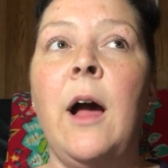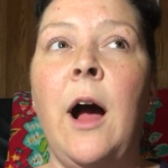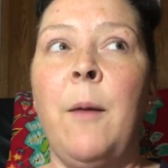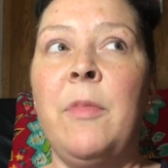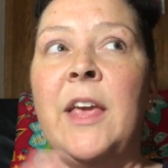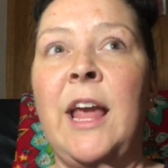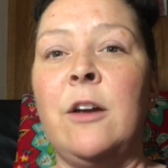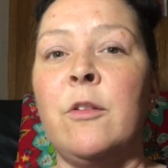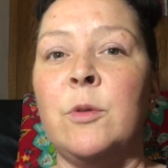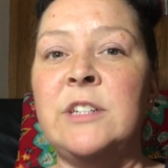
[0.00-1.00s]
The
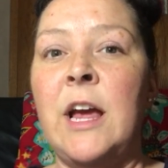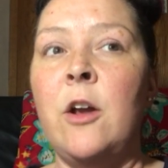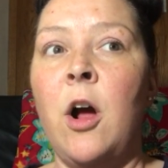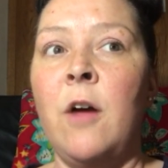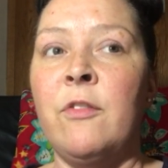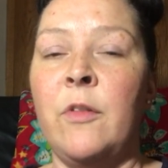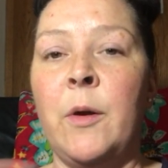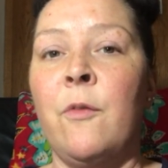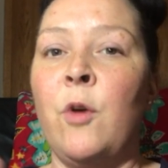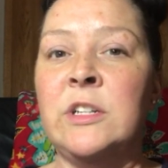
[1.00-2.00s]
candles were 10 off, so
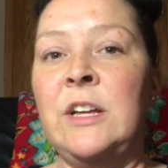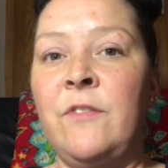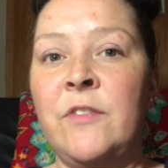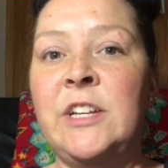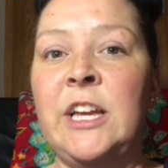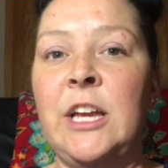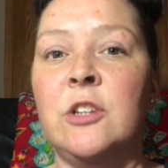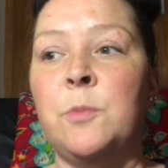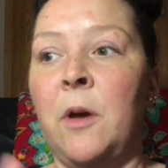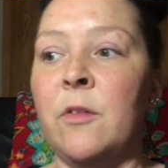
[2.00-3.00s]
they were $14.50
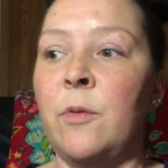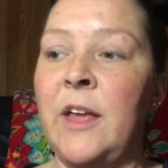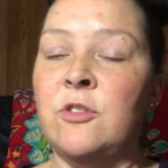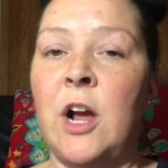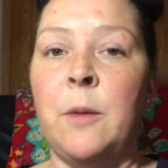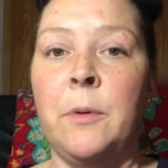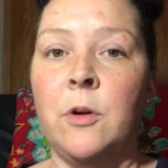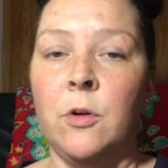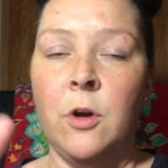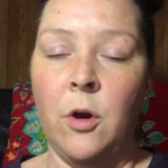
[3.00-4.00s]
each, plus with that
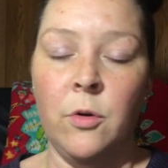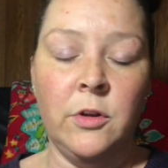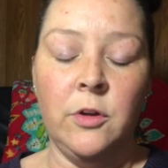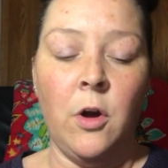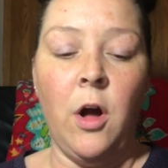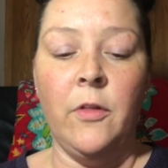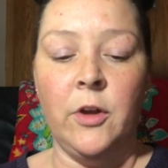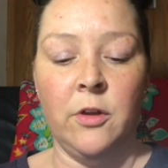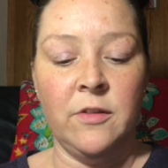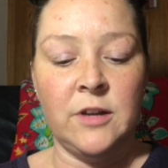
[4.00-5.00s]
trackable code, you know, all the
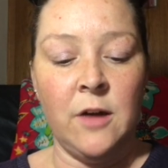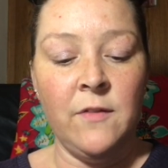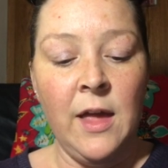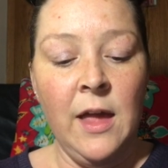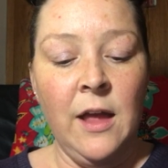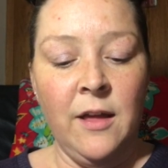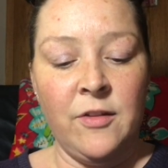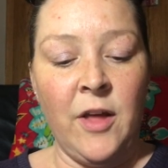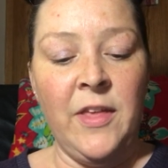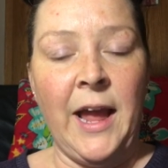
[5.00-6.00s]
good stuff.
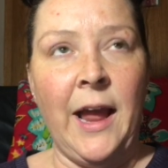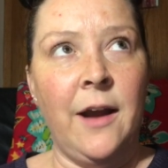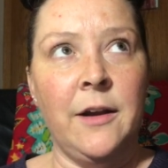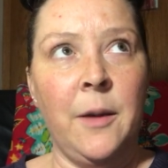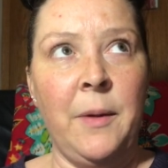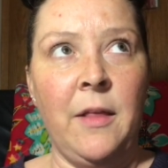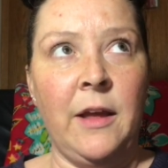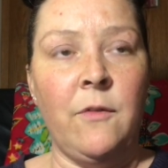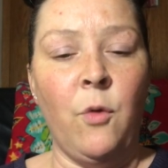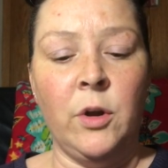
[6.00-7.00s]
So I think I ended up at
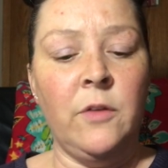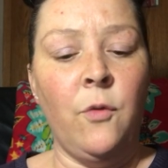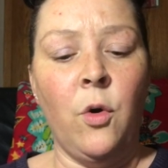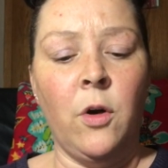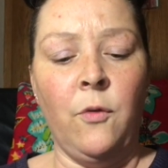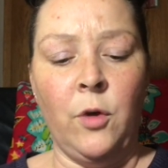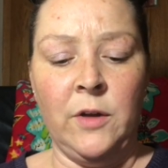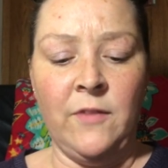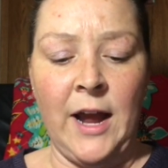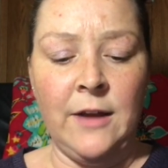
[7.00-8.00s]
like 44 or
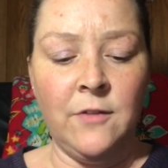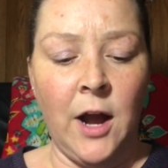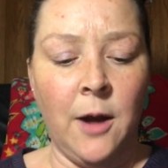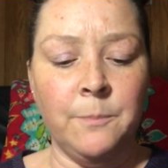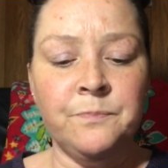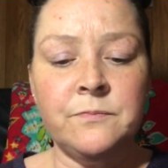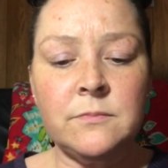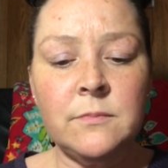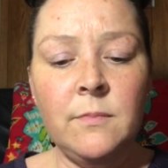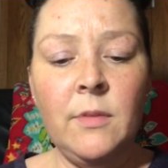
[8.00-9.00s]
45.
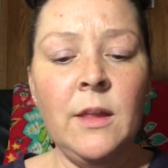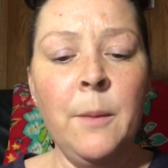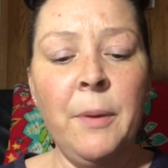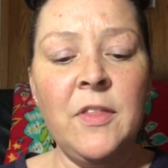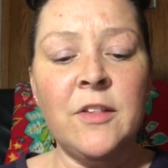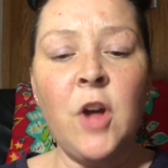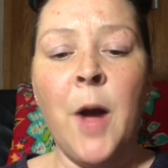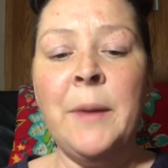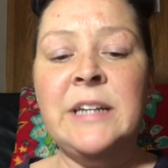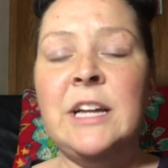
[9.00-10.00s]
But this
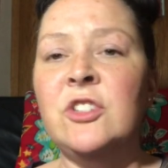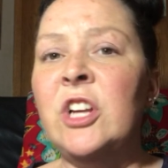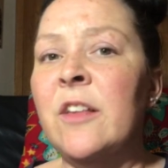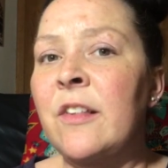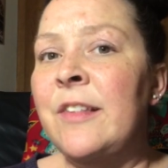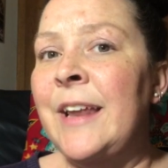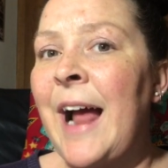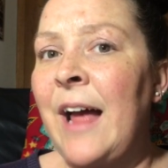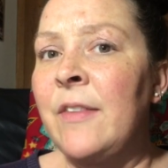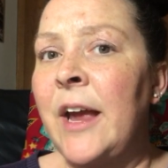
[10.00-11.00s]
caught my attention because it said
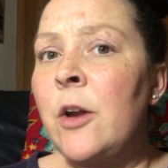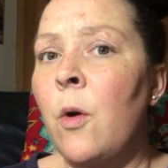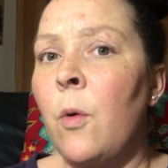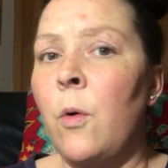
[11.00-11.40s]
online